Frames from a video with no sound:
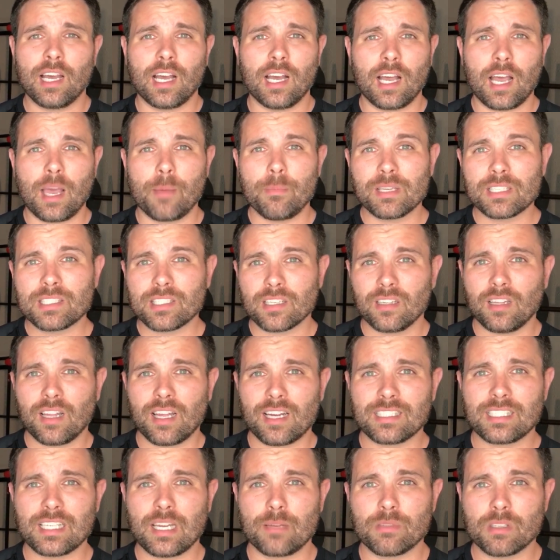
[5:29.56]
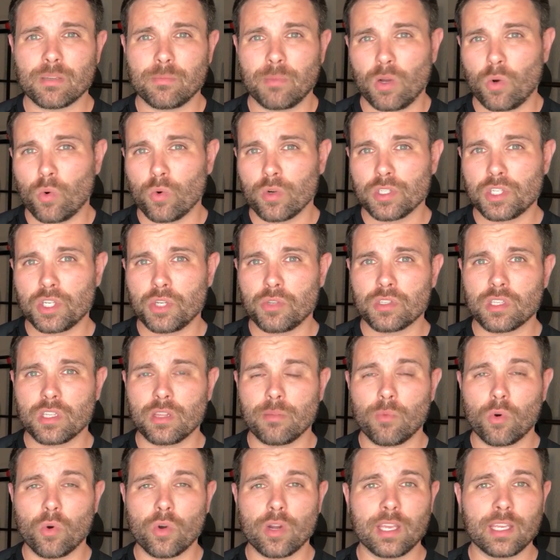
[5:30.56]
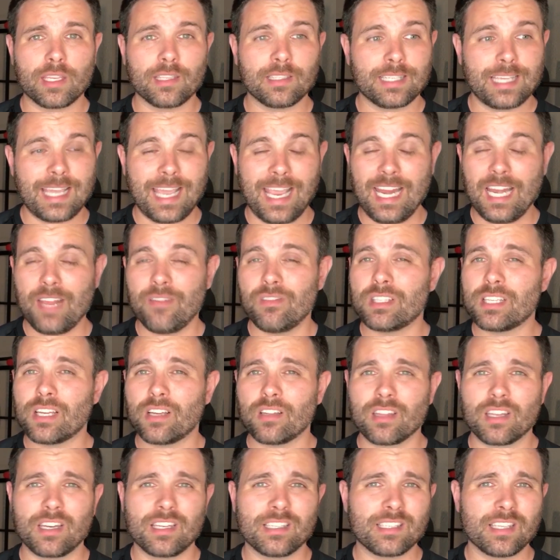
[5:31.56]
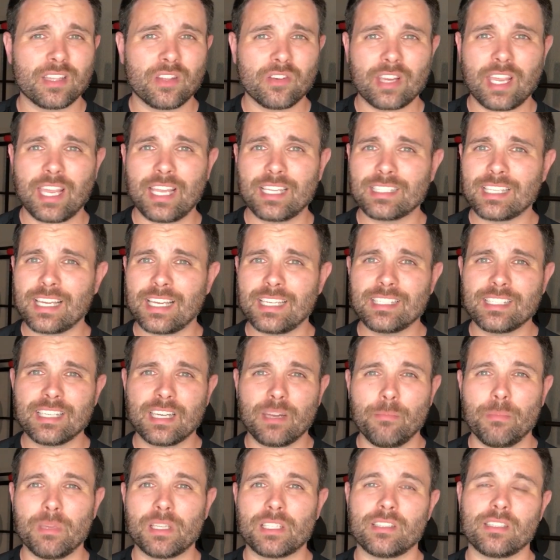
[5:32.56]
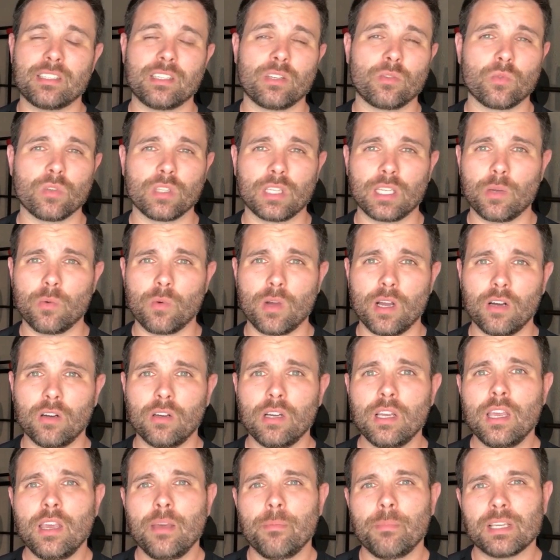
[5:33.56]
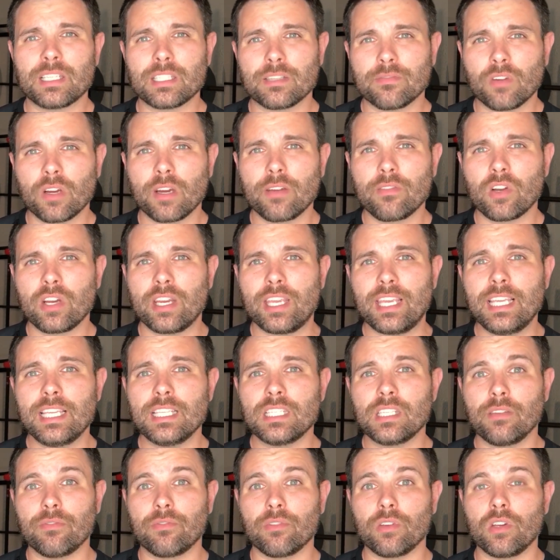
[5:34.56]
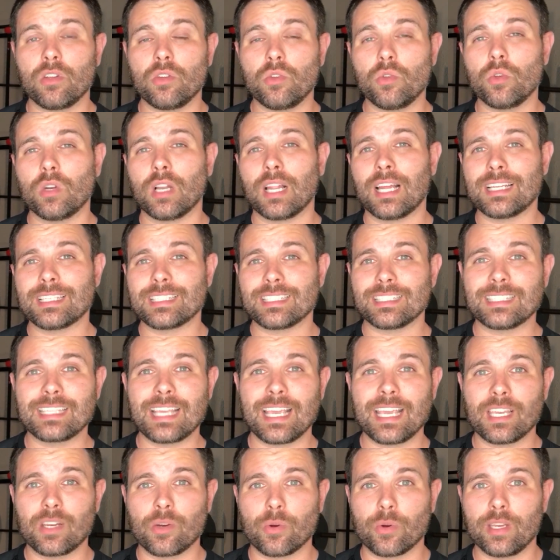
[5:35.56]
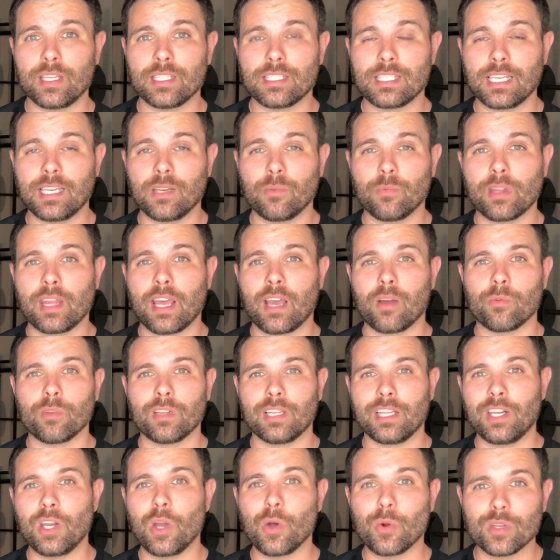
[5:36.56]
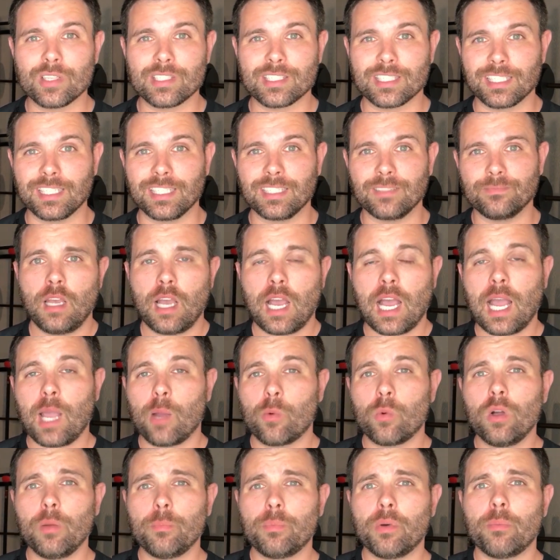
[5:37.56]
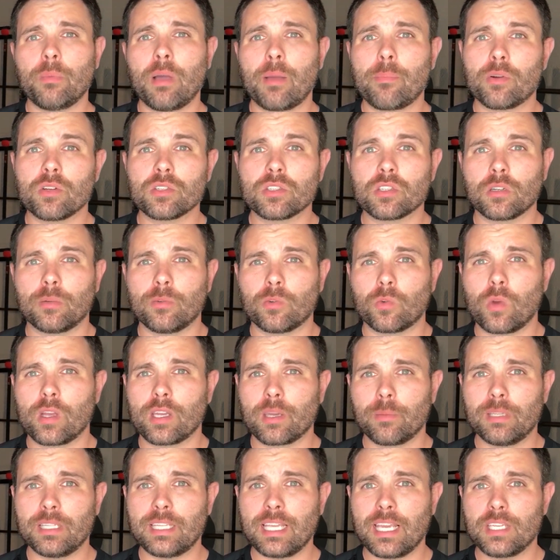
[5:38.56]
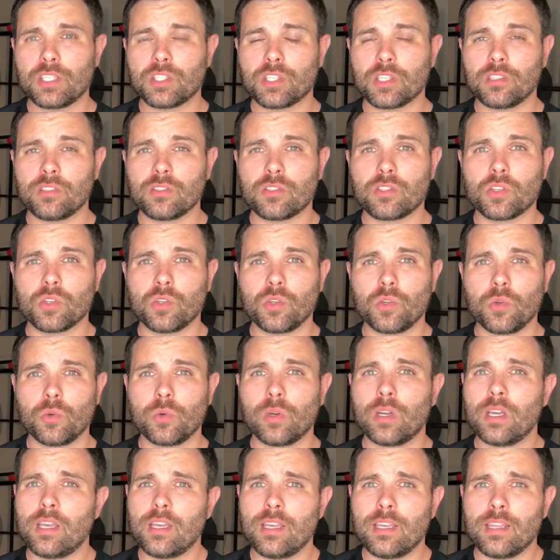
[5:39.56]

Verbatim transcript: Uh, I mix it a lot of times in my orange juice in the morning. Can't even tell that it's in there, can't taste it. It mixes in really well. Makes it very, very easy for you to utilize and take creatine without really noticing it. I will put my personal recommendation to